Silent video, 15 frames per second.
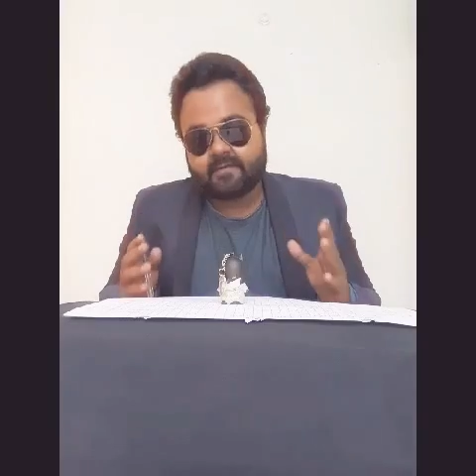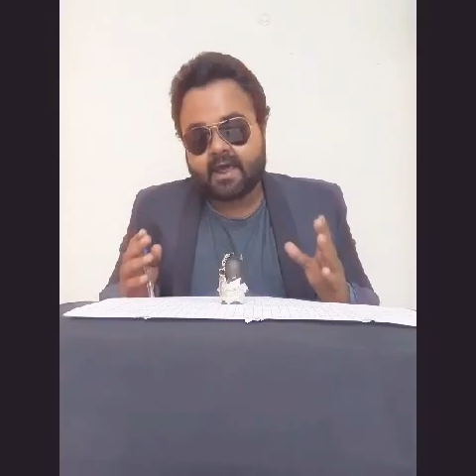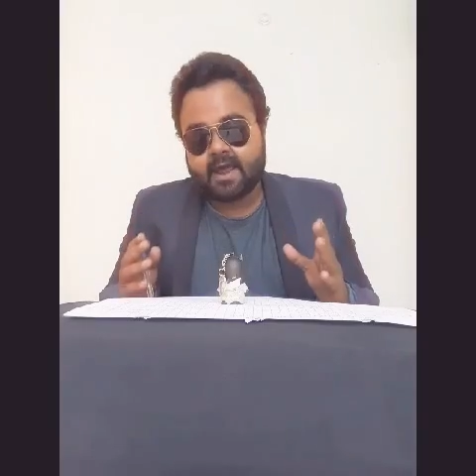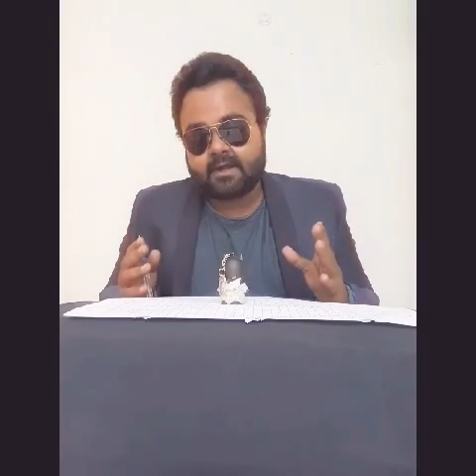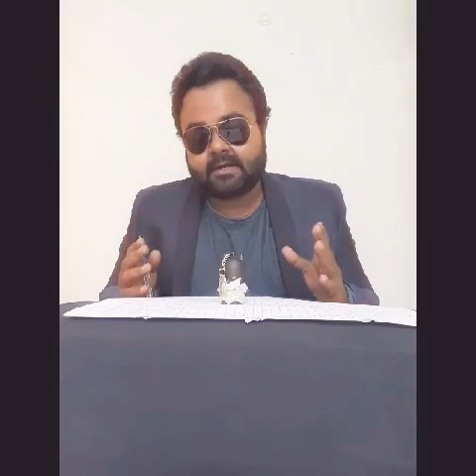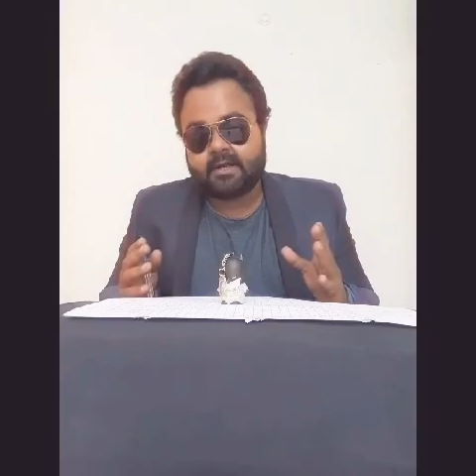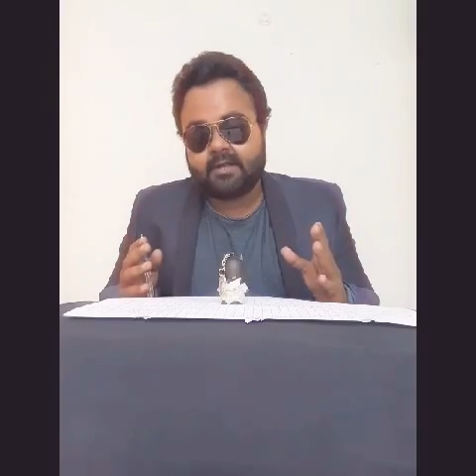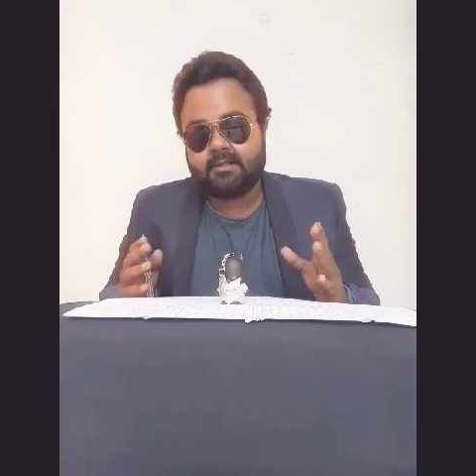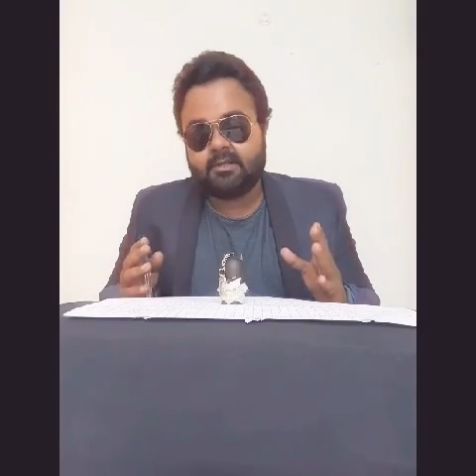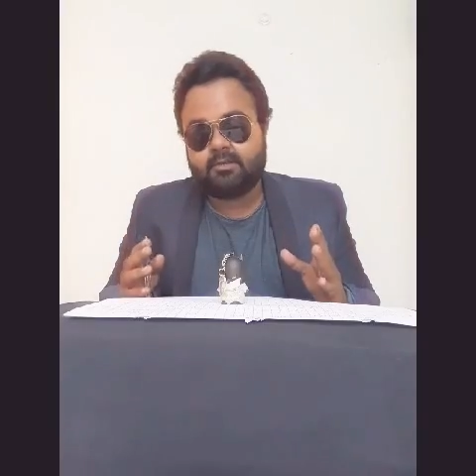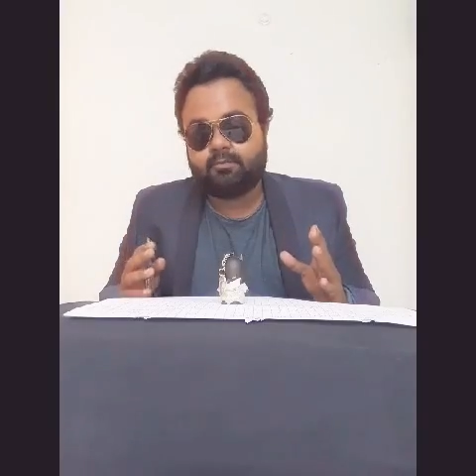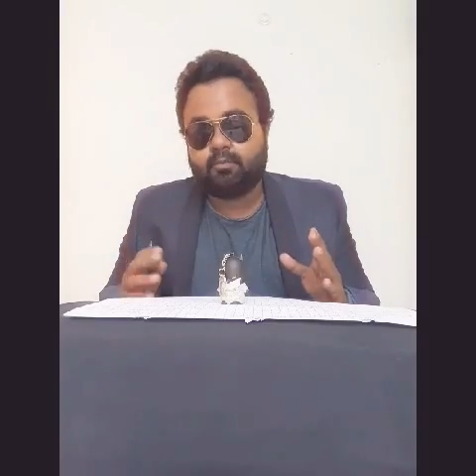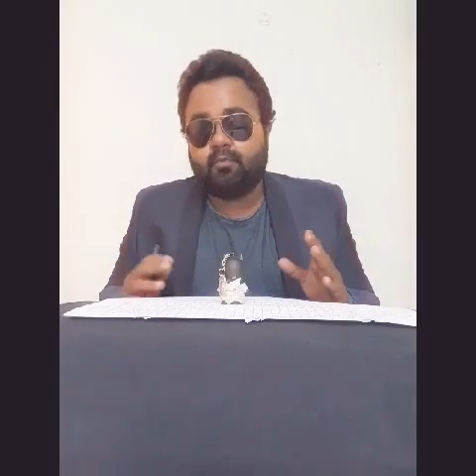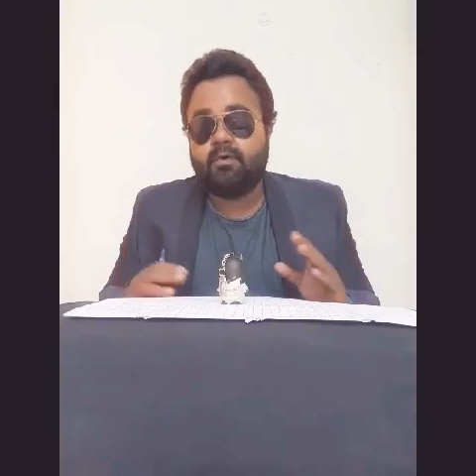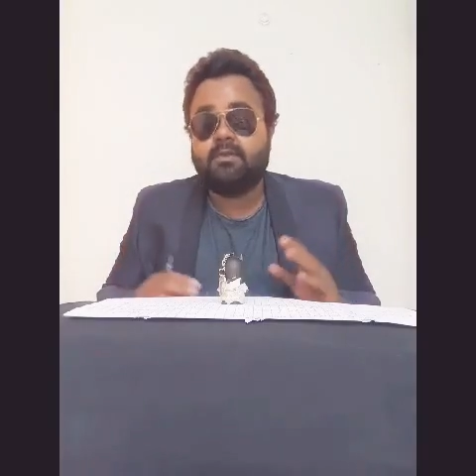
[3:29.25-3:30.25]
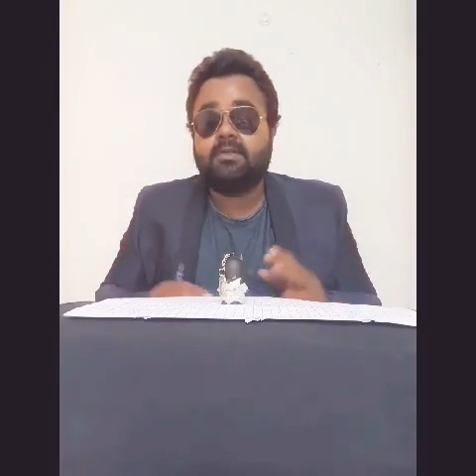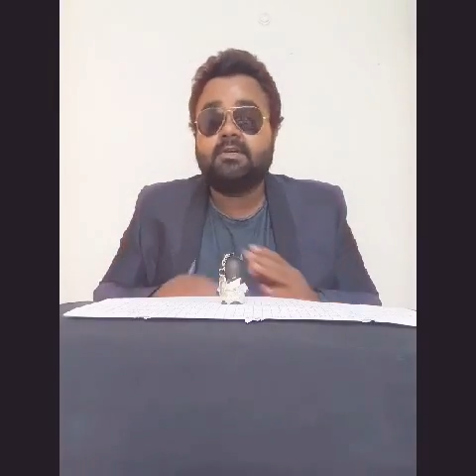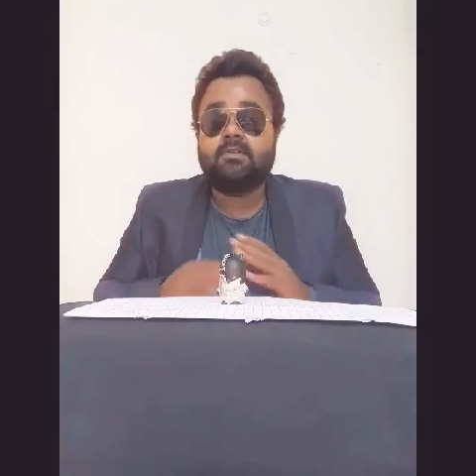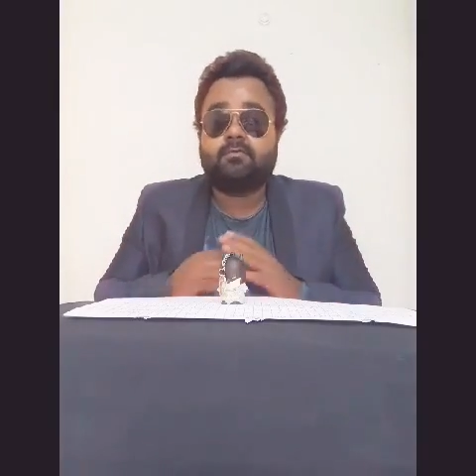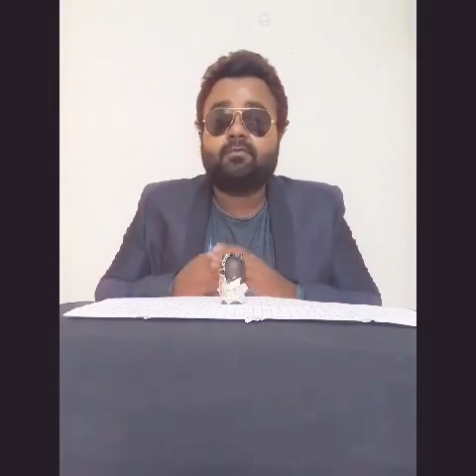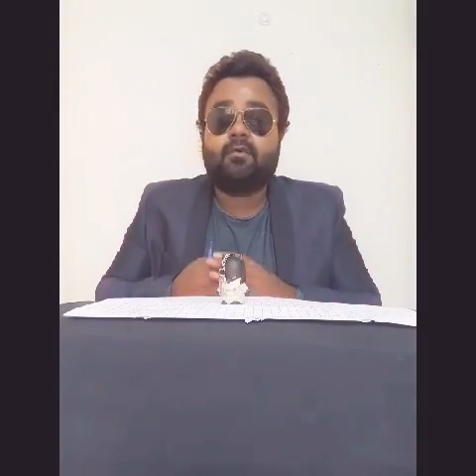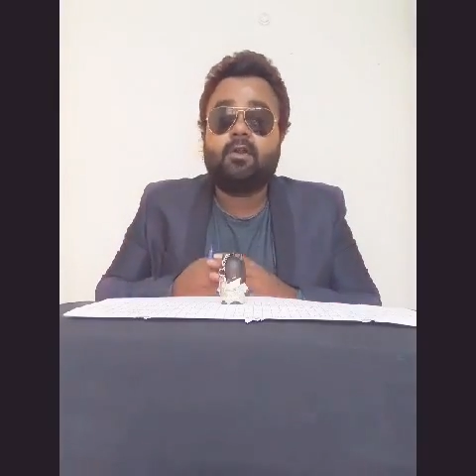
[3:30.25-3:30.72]
character in this movie.
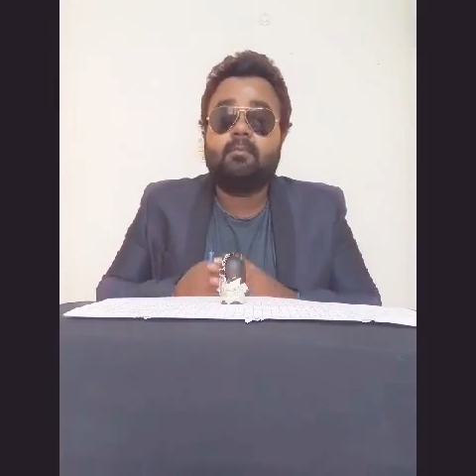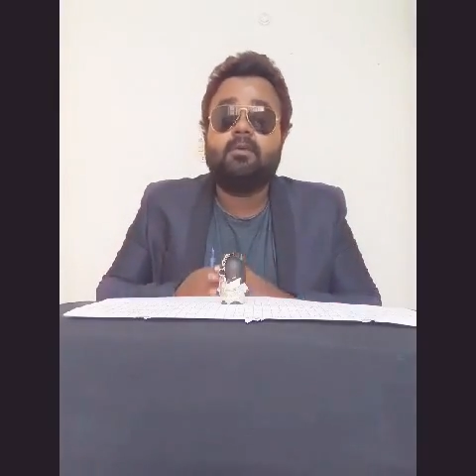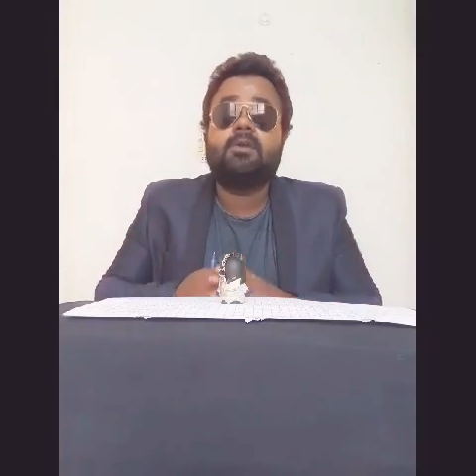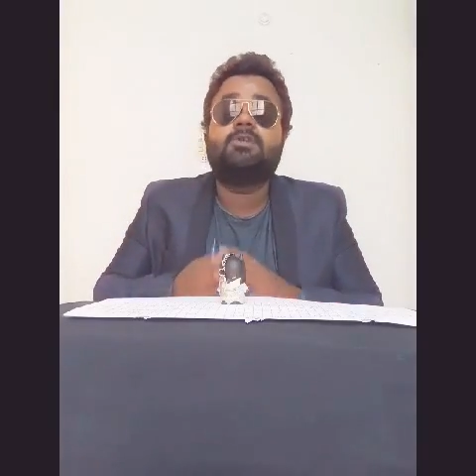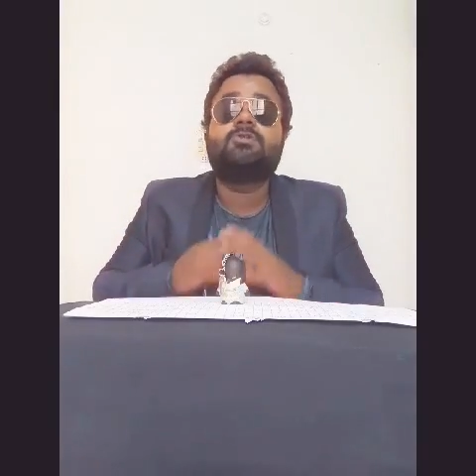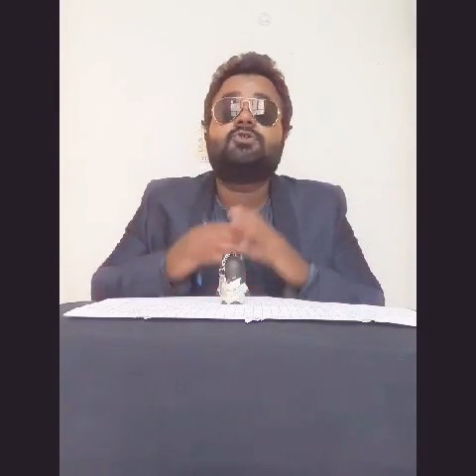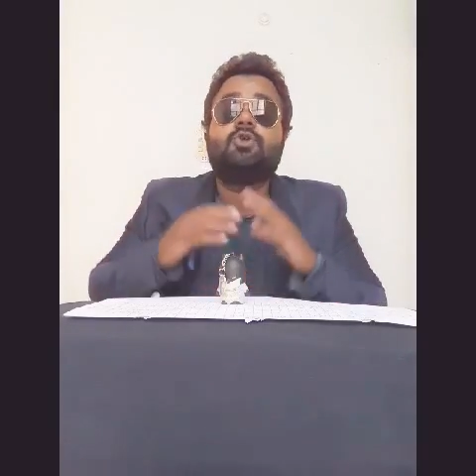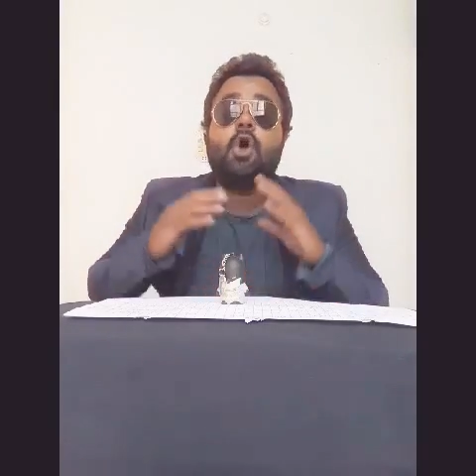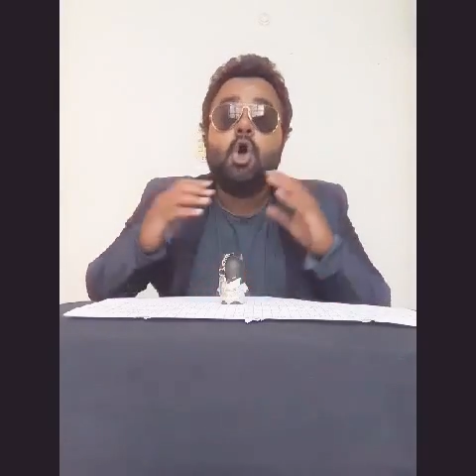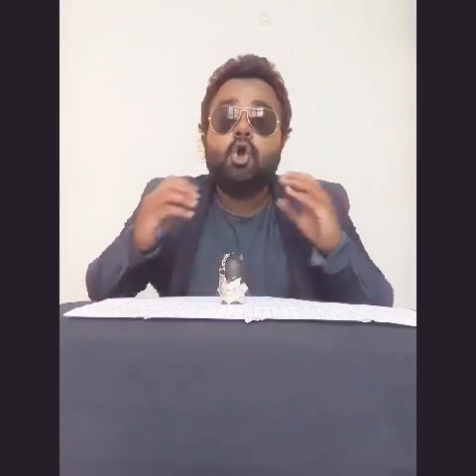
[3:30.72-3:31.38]
This film is